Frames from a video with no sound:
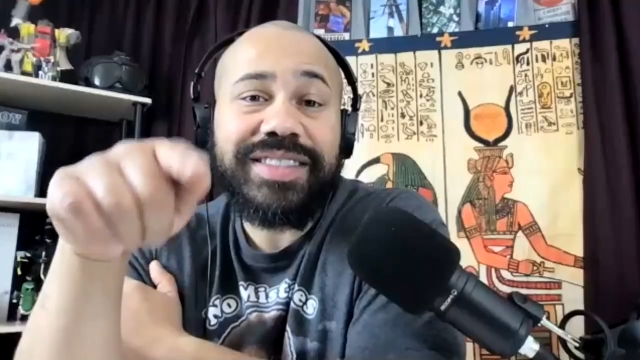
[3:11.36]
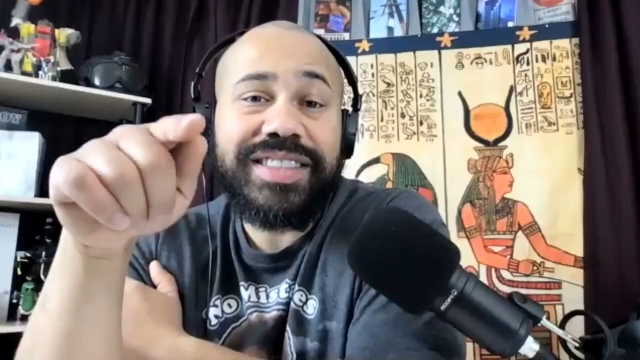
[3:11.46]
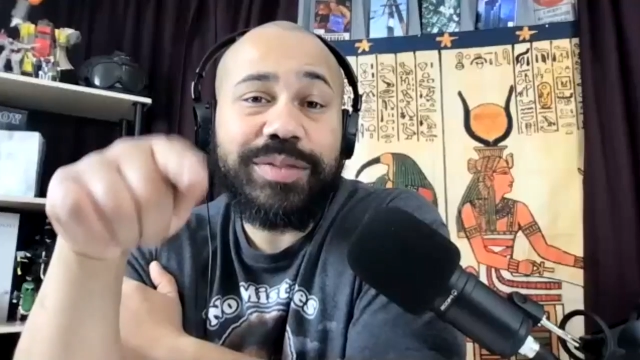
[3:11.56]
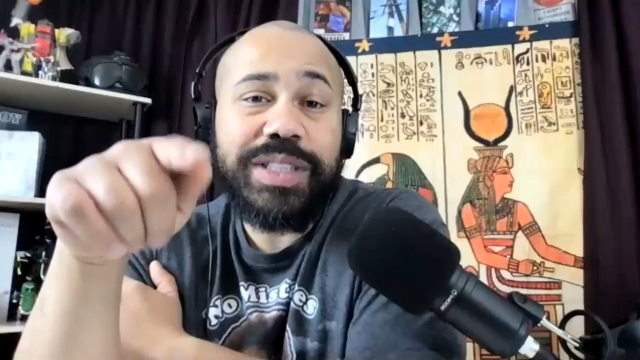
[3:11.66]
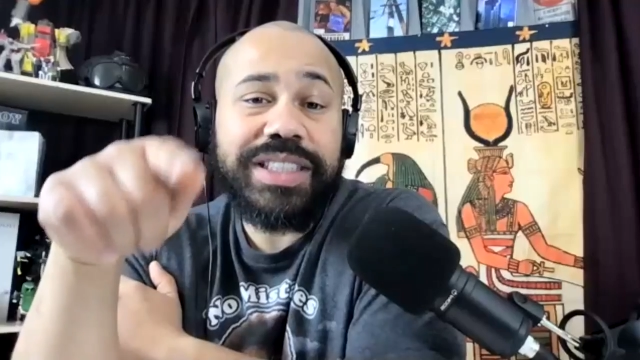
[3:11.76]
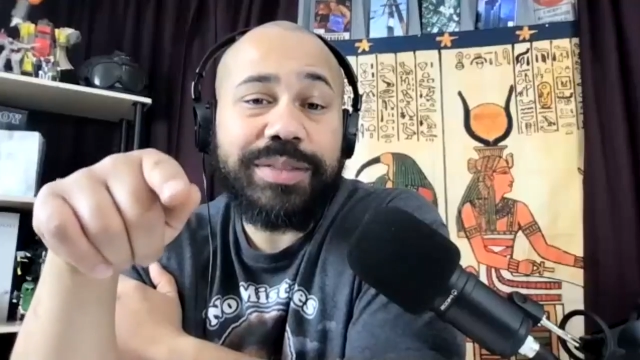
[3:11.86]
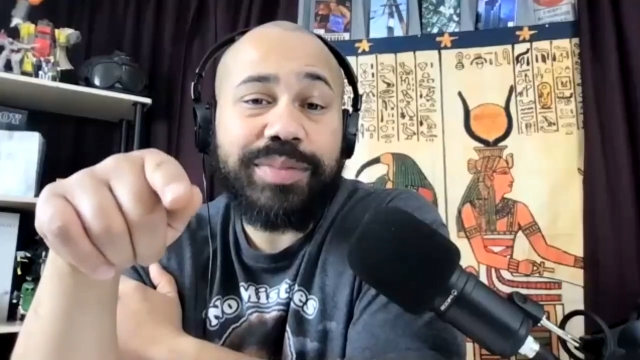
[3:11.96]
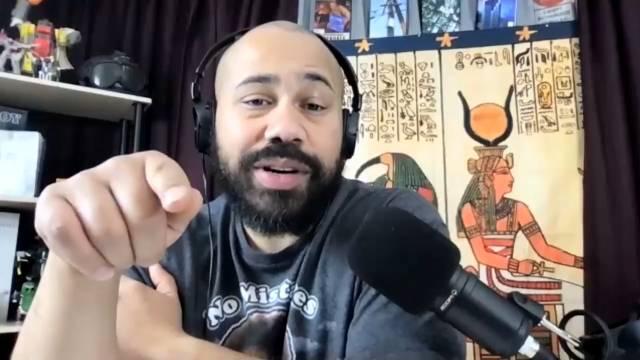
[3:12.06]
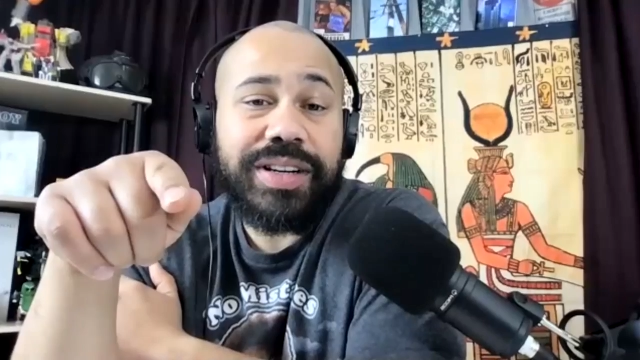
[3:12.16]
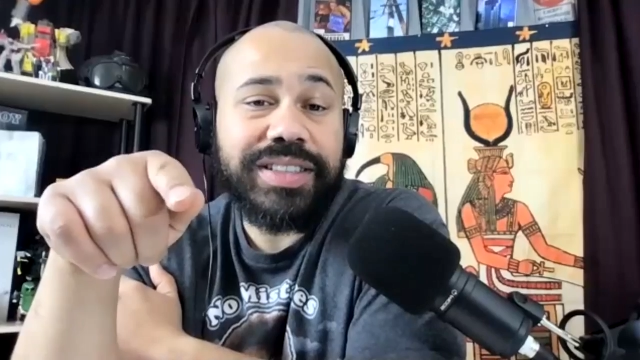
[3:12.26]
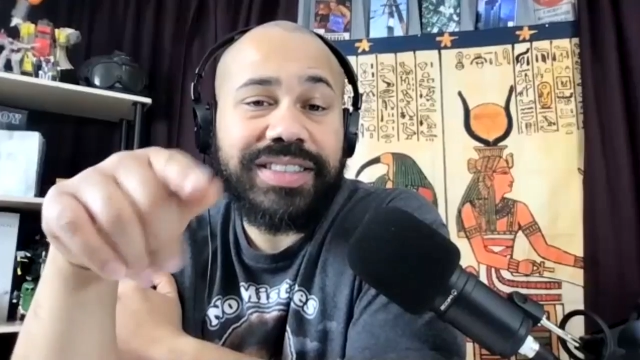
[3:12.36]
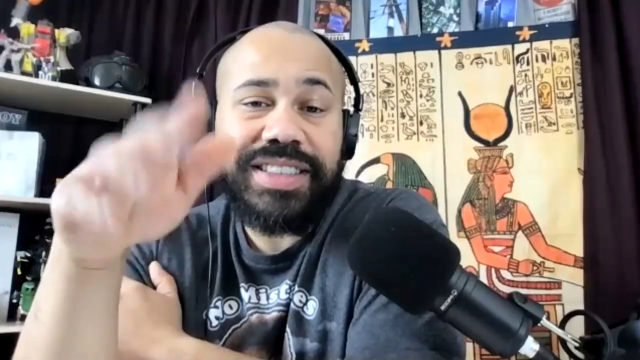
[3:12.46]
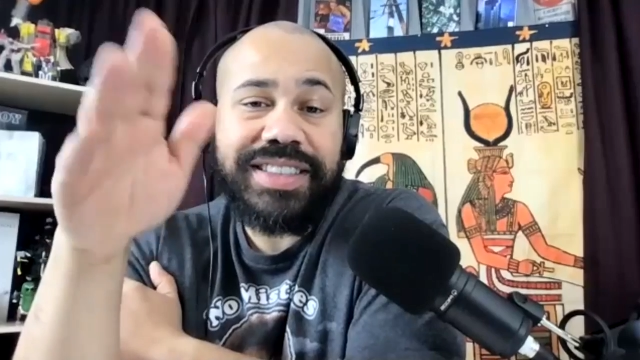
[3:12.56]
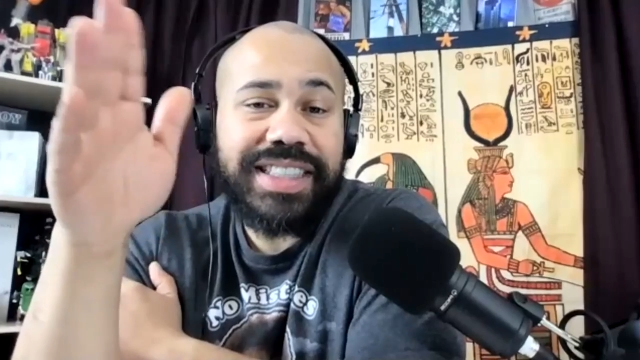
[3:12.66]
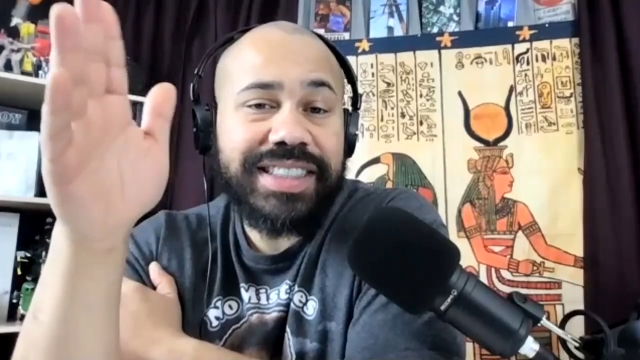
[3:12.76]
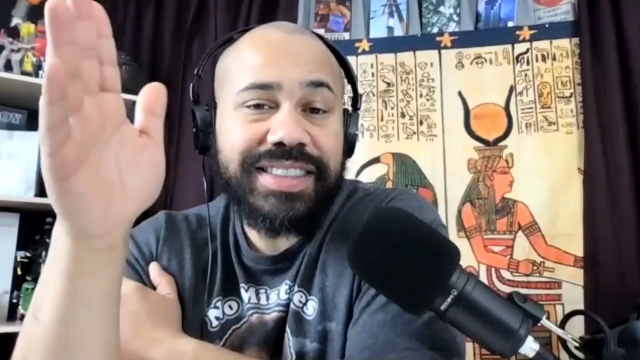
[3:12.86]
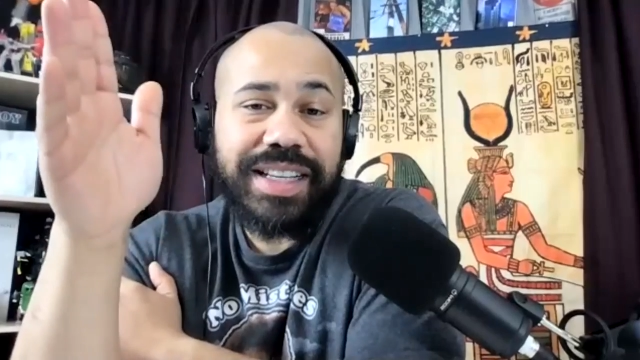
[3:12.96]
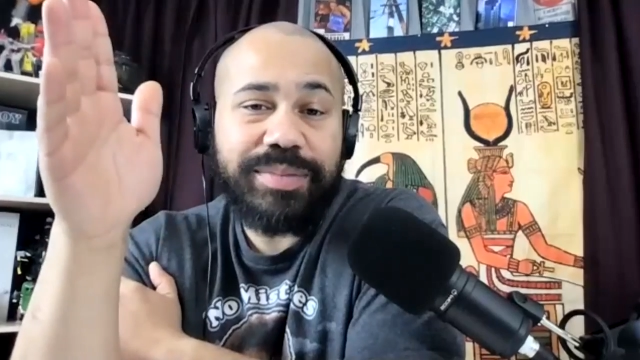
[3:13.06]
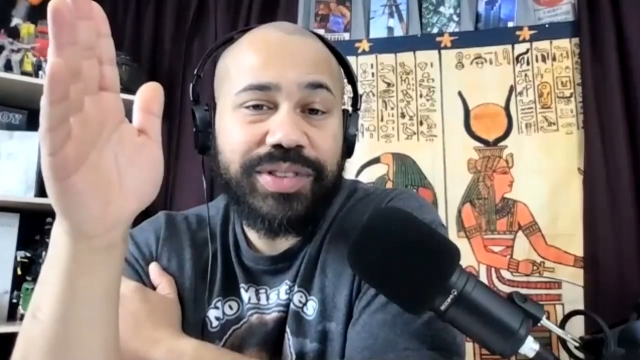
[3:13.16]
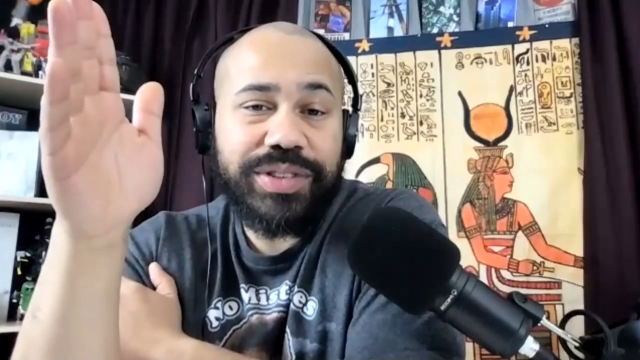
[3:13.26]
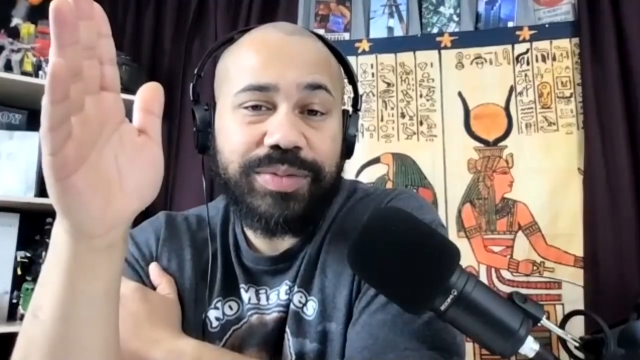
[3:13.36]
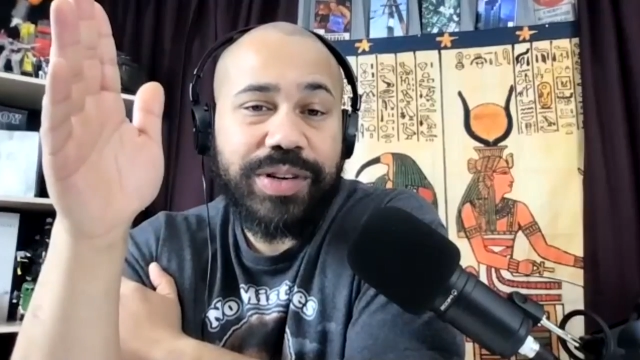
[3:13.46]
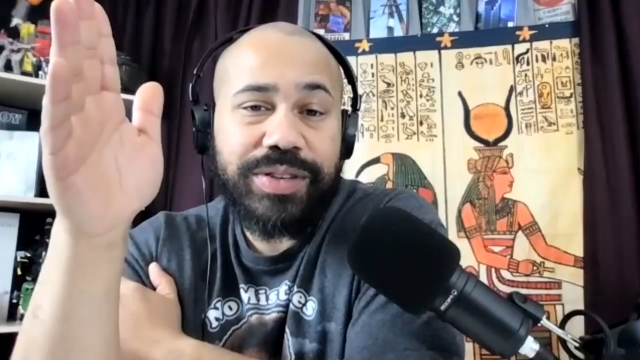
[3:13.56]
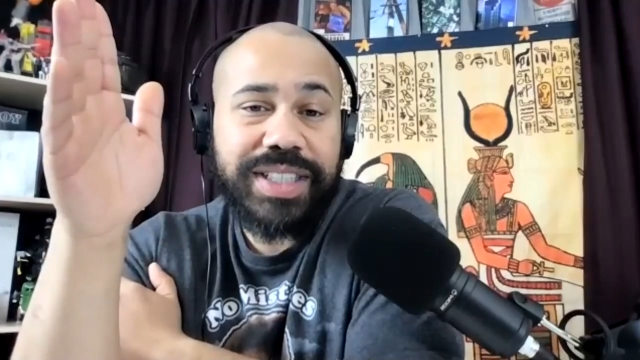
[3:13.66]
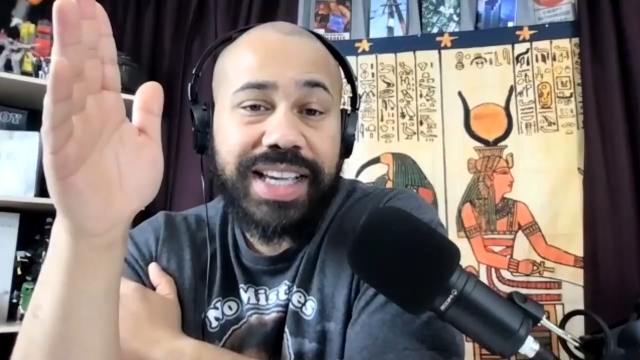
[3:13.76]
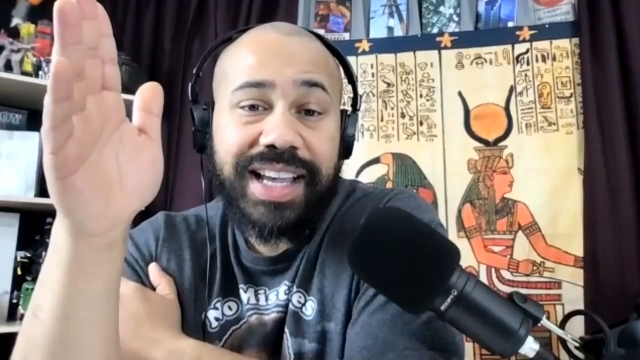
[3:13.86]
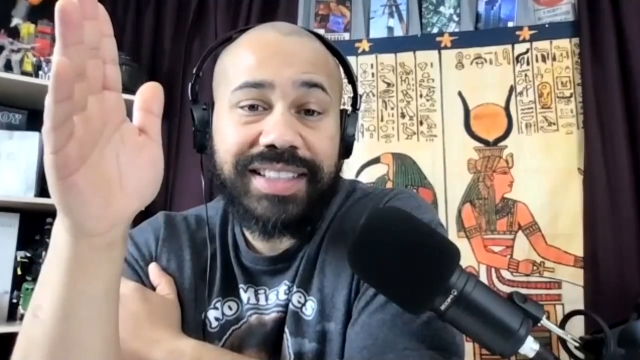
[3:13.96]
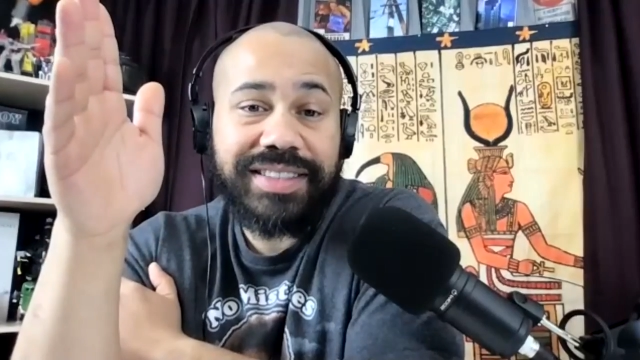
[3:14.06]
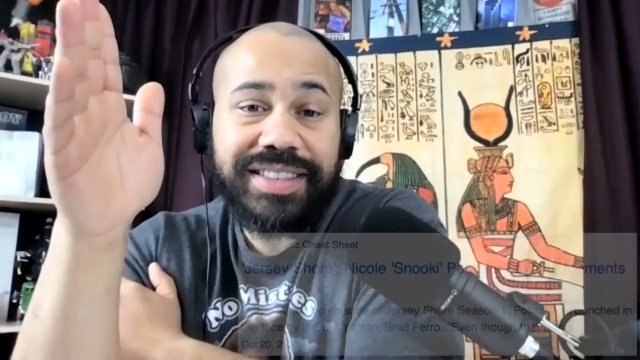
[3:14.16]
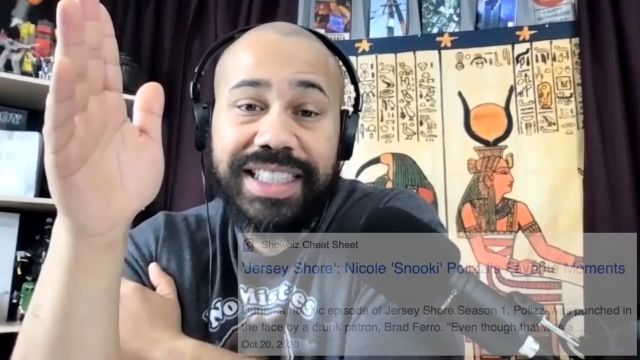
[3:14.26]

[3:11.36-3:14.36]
she went in the bar. She said something to the wrong cat,